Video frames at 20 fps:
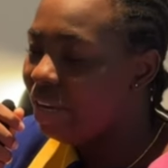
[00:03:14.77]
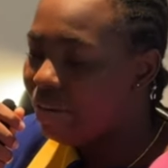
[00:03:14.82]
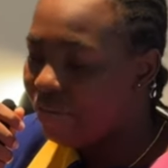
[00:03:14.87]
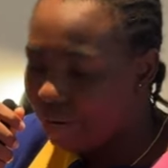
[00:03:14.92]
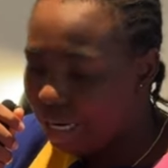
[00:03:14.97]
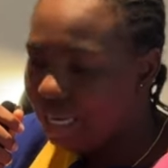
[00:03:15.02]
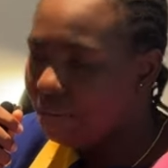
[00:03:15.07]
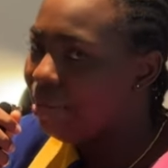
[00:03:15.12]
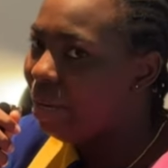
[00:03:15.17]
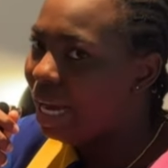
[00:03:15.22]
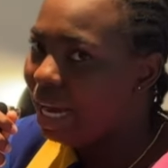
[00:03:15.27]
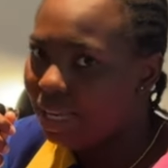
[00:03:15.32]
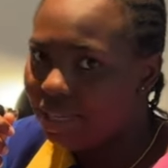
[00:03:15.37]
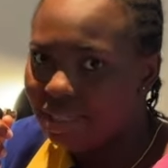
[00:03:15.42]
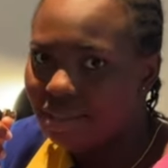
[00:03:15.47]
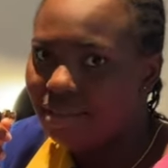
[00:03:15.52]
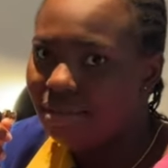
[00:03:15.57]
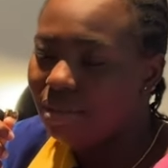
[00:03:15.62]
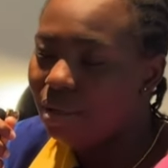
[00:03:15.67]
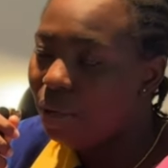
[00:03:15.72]
really bad.
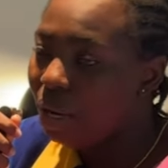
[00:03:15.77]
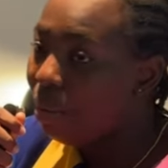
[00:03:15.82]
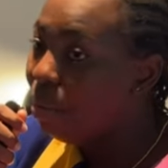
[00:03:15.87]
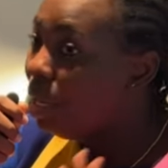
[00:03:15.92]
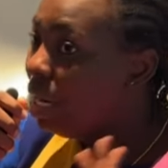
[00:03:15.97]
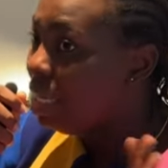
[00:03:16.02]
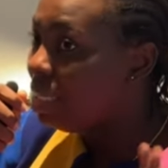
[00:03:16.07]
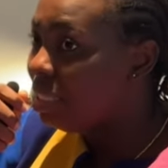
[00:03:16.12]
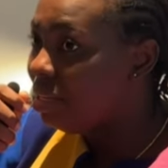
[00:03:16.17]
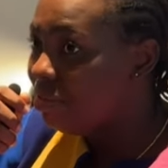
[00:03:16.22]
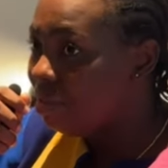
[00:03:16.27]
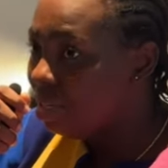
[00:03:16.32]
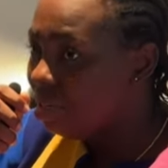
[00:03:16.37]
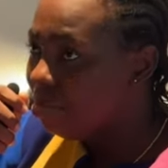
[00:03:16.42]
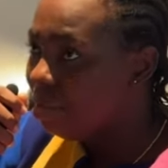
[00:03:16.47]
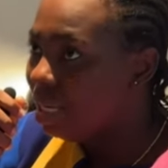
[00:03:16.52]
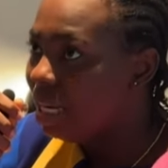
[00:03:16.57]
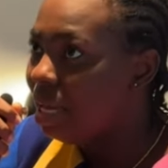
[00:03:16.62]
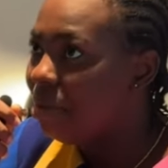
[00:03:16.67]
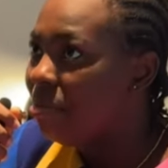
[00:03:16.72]
And when I say really
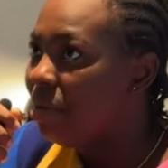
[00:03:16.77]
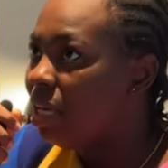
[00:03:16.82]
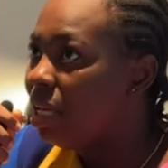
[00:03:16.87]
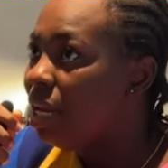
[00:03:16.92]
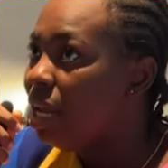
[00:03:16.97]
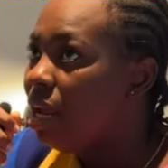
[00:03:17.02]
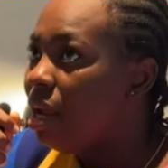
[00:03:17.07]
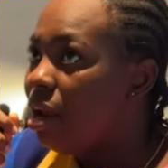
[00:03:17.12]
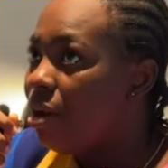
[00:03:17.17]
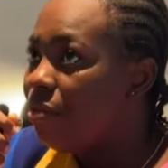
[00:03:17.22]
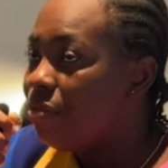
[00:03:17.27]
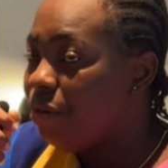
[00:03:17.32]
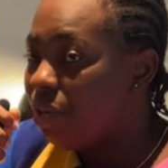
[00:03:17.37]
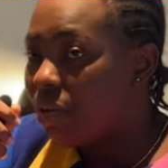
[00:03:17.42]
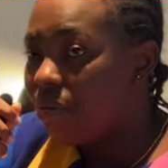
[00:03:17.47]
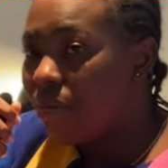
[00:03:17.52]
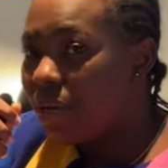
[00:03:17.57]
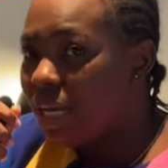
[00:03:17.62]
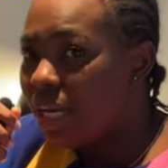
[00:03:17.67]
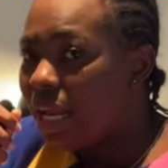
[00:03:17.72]
bad, I mean really
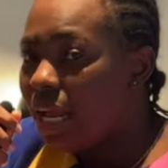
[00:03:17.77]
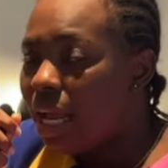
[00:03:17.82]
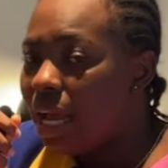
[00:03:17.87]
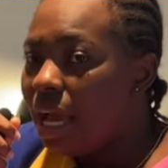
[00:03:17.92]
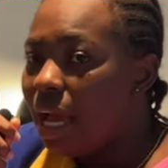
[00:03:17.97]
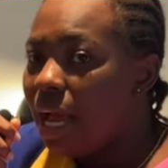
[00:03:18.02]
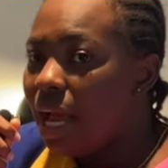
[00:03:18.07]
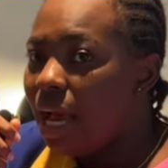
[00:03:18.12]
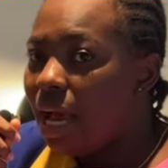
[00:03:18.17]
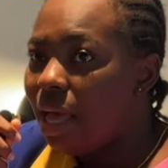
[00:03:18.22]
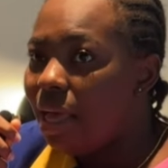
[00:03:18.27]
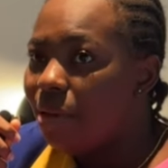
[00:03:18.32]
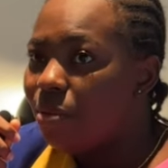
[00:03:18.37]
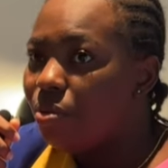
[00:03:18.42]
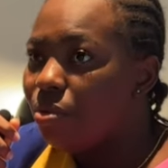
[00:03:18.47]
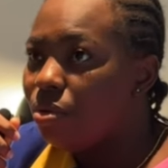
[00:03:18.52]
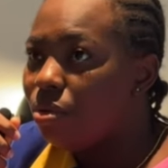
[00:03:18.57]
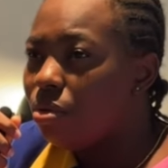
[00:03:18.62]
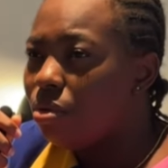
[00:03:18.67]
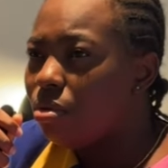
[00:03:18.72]
bad. I
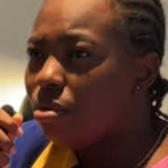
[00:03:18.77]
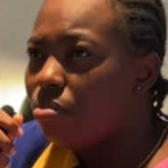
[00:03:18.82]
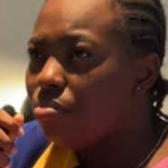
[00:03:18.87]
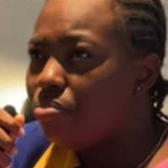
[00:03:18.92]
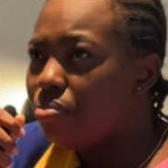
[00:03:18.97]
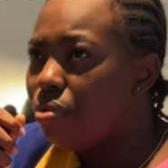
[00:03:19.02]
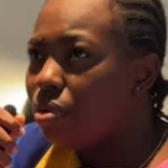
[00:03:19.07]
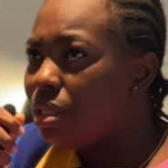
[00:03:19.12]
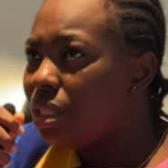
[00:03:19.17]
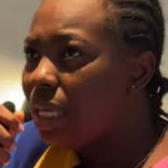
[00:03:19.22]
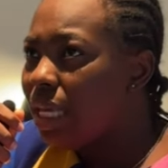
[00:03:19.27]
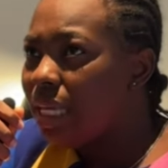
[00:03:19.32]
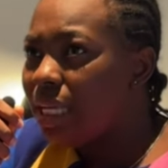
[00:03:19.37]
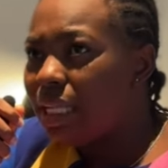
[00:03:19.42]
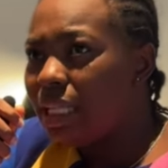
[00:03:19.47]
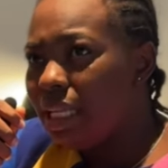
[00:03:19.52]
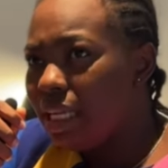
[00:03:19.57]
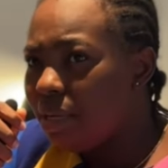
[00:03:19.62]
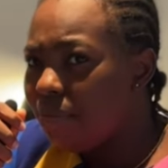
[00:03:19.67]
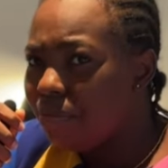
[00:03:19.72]
would put a
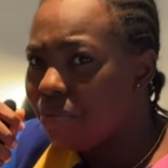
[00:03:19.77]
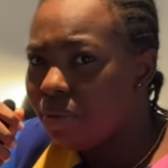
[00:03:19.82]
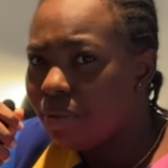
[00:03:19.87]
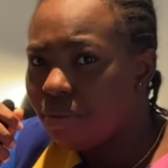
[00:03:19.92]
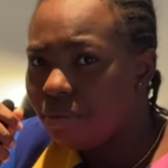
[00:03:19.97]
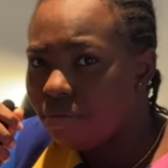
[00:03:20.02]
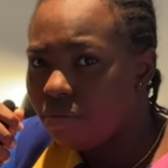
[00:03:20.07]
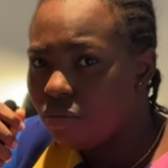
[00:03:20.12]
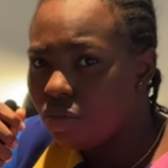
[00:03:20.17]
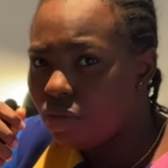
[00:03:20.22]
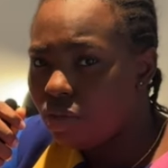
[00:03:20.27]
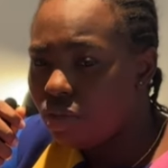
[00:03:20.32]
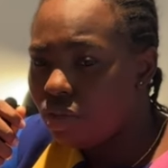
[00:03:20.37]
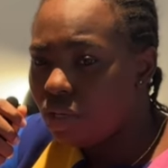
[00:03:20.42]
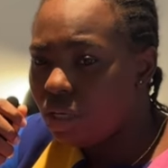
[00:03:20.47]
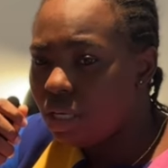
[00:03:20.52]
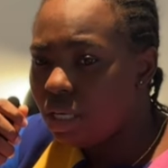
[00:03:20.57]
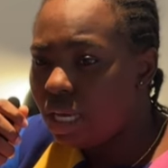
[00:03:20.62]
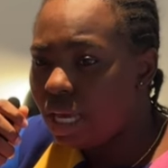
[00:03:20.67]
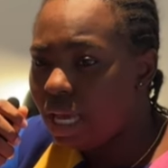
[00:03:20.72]
clip to show
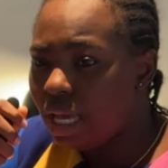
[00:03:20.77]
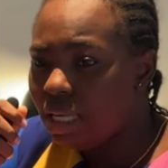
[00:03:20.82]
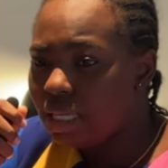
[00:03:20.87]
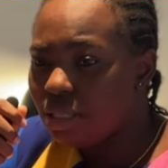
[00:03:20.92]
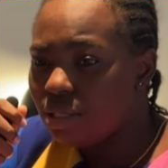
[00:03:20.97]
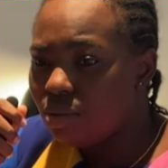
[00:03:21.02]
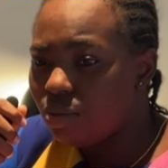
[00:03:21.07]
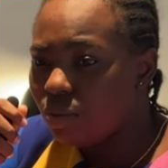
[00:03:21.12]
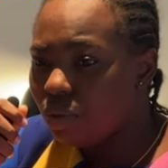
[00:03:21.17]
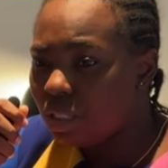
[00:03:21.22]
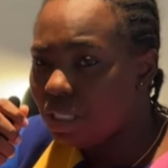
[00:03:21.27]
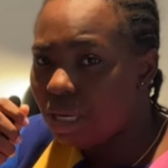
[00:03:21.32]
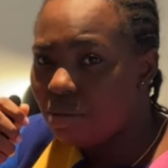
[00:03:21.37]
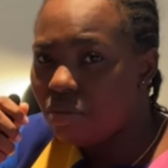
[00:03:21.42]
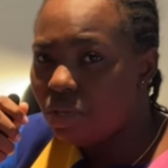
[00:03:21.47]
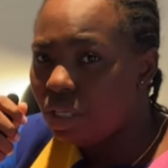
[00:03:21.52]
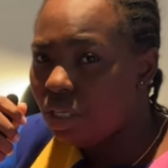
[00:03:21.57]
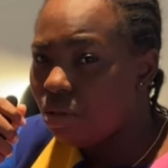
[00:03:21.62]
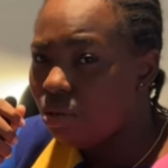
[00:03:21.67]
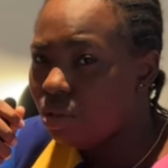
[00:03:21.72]
you guys what their
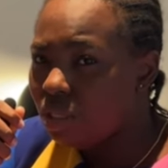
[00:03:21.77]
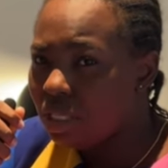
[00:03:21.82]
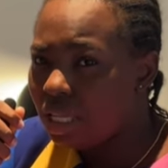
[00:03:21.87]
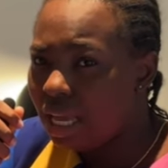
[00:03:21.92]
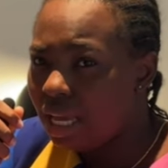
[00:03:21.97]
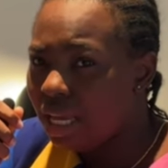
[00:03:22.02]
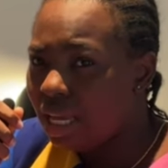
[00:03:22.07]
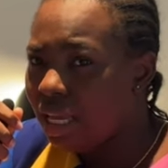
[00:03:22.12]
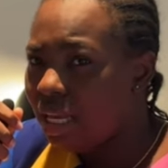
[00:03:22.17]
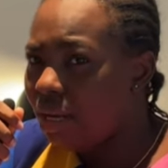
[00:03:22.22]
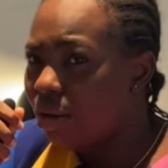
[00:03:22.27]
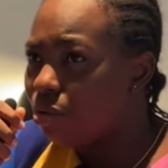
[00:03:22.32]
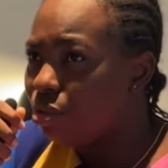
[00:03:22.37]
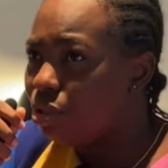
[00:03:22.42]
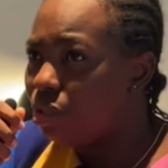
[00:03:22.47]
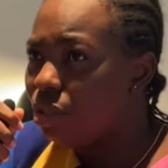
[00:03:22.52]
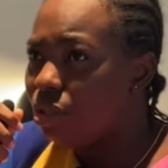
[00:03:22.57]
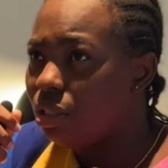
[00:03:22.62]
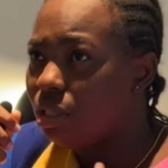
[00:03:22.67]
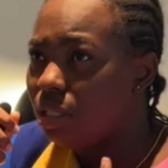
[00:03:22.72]
money looks like and I'll
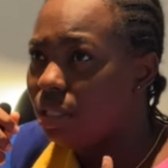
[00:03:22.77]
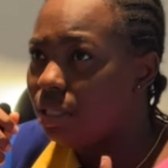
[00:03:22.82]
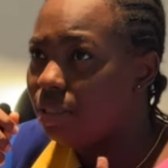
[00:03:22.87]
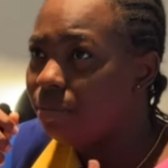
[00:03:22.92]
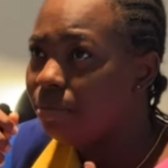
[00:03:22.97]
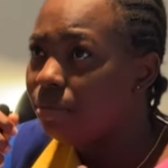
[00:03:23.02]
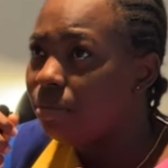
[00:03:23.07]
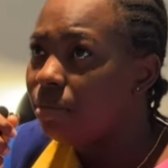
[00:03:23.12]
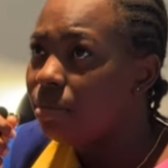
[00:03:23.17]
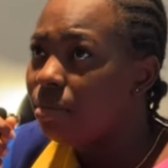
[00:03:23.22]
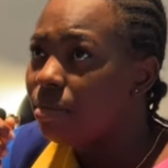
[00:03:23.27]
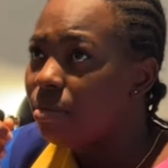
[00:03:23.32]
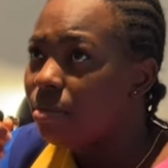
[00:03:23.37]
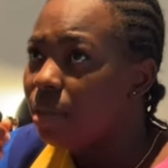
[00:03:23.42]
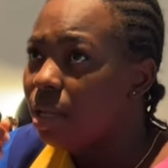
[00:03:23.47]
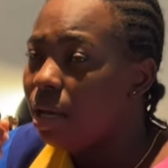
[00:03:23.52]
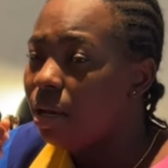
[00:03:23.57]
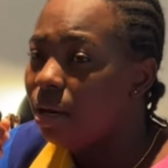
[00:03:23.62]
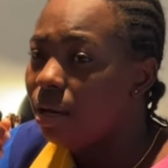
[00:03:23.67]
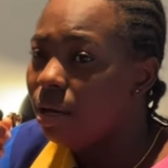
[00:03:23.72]
show you the
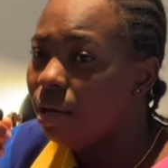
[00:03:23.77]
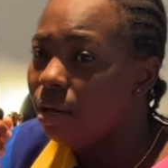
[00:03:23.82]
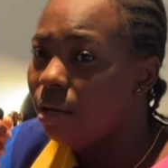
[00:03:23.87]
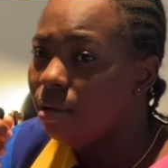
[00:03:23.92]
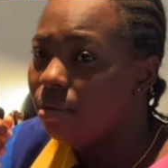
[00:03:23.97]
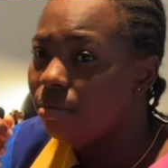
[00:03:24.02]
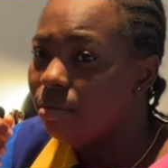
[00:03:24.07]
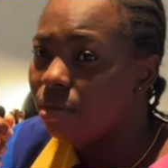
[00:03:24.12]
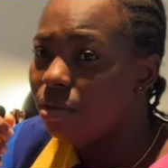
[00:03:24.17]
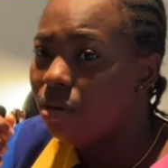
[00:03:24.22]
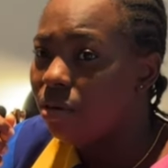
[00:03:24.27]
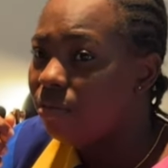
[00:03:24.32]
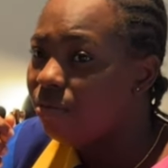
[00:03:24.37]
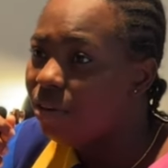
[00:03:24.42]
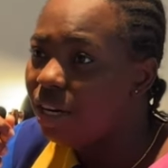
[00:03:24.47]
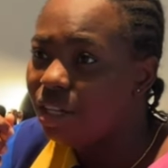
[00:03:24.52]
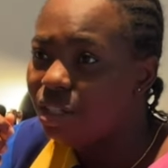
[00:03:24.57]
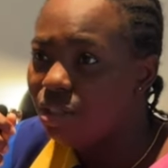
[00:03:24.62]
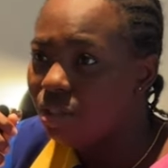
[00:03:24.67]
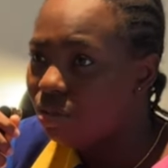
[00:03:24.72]
um,
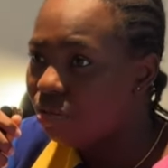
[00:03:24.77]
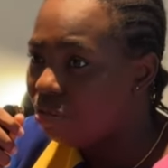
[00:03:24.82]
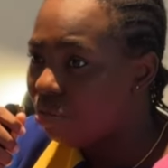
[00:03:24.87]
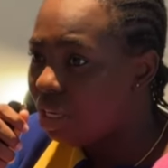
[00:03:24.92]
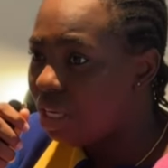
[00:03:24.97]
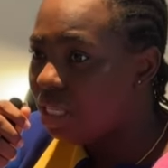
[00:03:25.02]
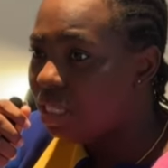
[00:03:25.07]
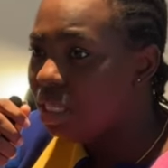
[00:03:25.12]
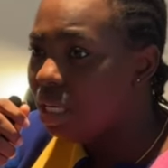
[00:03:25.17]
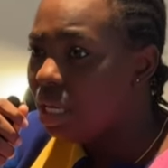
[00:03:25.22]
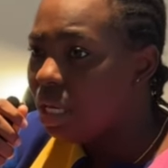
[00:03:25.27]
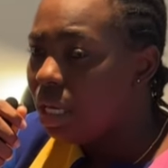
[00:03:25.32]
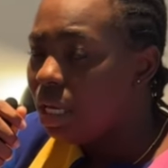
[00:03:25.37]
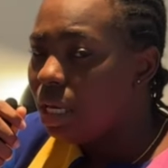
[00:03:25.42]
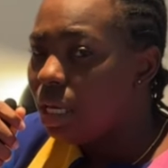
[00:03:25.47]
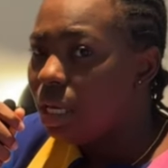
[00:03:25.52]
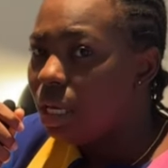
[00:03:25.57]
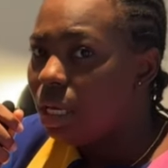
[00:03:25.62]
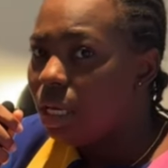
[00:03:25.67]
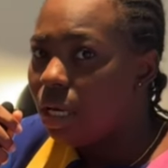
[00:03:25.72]
conversion rate
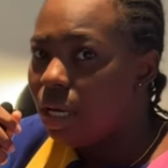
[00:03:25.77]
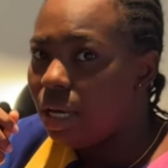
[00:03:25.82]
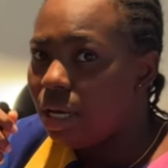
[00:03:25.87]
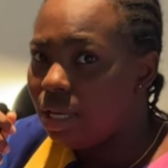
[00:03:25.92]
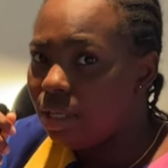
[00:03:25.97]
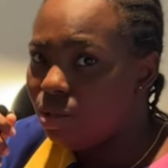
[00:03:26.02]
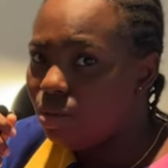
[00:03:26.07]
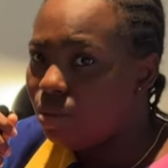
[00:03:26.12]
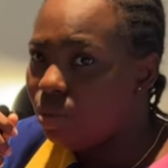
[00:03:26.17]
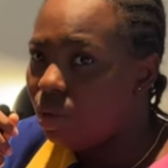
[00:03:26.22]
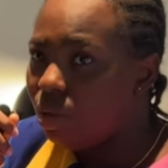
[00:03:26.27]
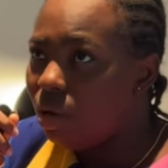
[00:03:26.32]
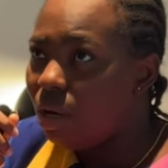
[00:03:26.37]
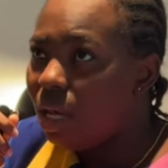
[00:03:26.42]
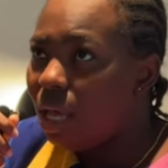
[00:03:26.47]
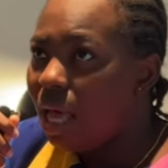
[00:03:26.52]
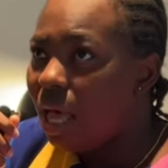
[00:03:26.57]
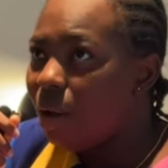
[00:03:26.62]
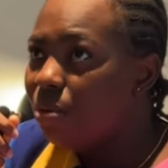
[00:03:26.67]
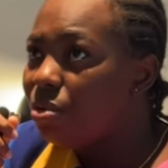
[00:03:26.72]
as well.
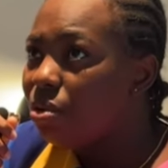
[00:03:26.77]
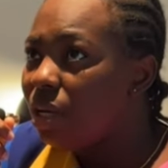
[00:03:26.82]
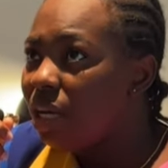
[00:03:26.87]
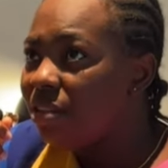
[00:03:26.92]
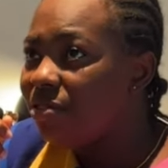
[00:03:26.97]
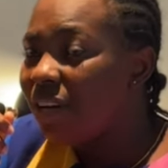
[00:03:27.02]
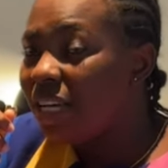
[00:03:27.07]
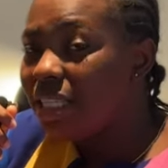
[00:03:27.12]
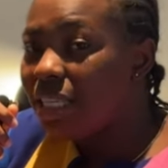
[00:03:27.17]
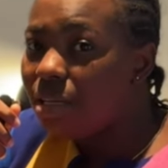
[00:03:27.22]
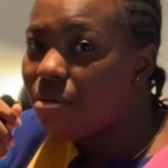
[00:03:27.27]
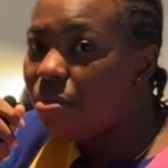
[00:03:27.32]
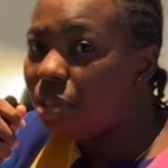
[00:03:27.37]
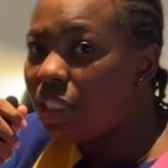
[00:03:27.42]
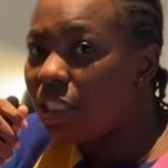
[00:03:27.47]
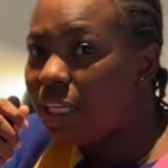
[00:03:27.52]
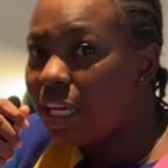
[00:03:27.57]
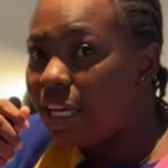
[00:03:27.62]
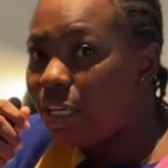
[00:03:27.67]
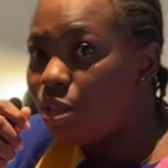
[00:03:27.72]
I wouldn't advise
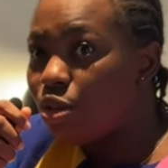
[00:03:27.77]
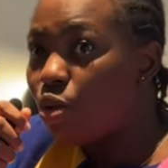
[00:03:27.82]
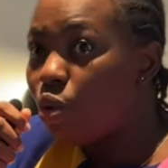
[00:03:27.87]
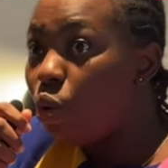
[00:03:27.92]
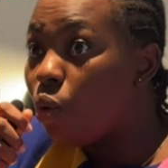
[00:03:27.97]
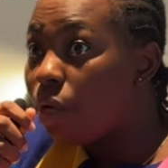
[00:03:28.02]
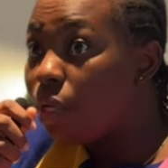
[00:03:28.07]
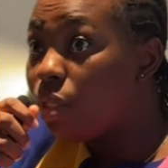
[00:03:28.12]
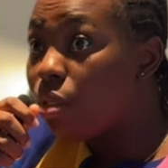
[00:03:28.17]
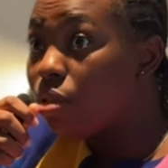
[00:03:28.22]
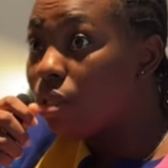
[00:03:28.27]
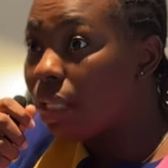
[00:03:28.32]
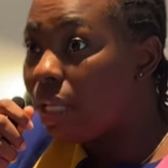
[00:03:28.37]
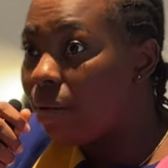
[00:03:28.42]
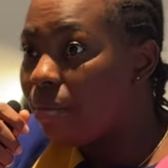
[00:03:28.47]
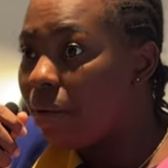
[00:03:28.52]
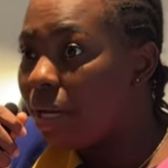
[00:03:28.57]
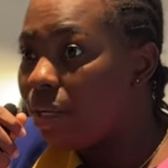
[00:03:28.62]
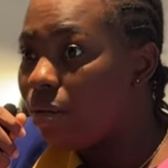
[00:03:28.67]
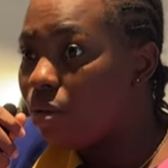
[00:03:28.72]
anybody that is going to
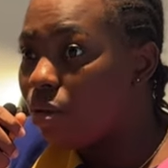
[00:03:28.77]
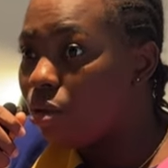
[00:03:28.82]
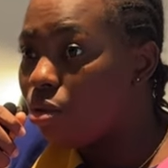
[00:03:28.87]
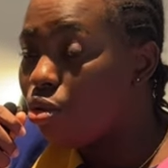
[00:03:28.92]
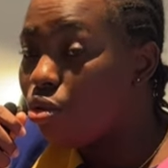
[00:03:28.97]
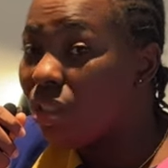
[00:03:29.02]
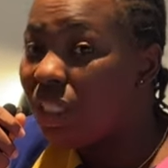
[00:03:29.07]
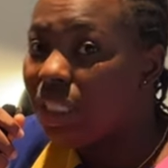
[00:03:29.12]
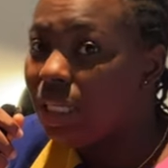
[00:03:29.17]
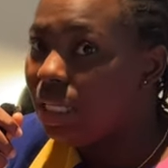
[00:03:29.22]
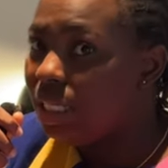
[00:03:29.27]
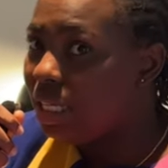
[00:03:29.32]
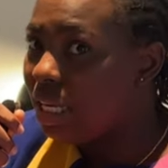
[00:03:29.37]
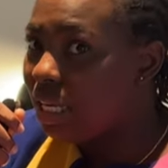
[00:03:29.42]
Lebanon to change